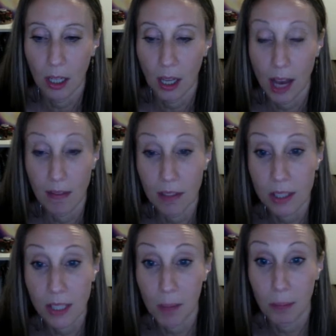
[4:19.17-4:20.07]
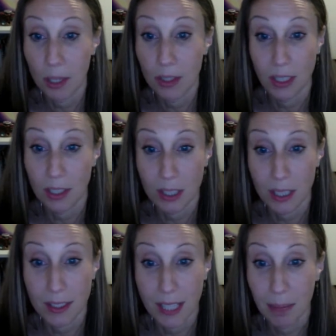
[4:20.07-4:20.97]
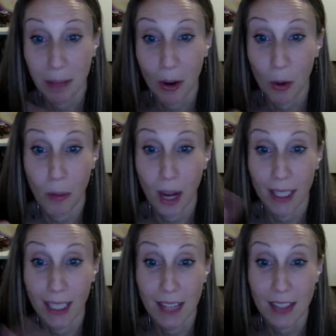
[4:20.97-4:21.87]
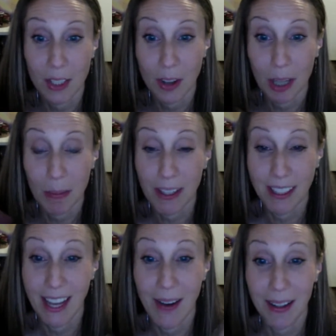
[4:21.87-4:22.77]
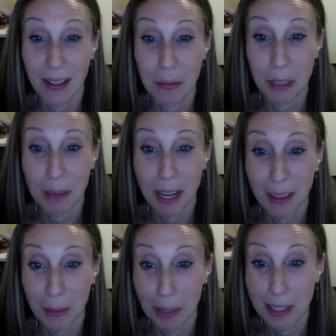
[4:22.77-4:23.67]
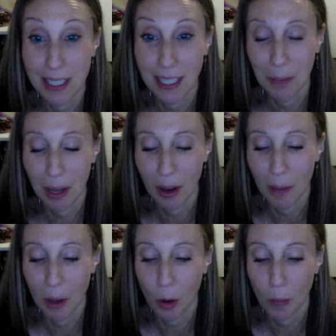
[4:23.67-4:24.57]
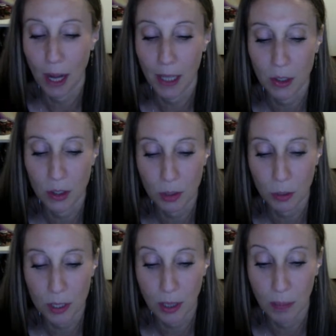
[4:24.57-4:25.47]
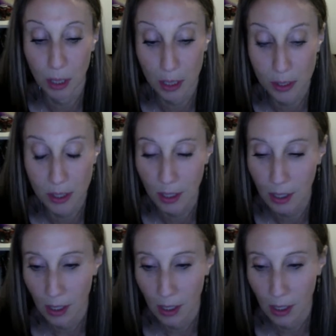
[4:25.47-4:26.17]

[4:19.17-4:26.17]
I haven't stopped buzzing since. Like my whole body. As I talk about it now, I can bring back the buzzing. My my whole body just was a buzz.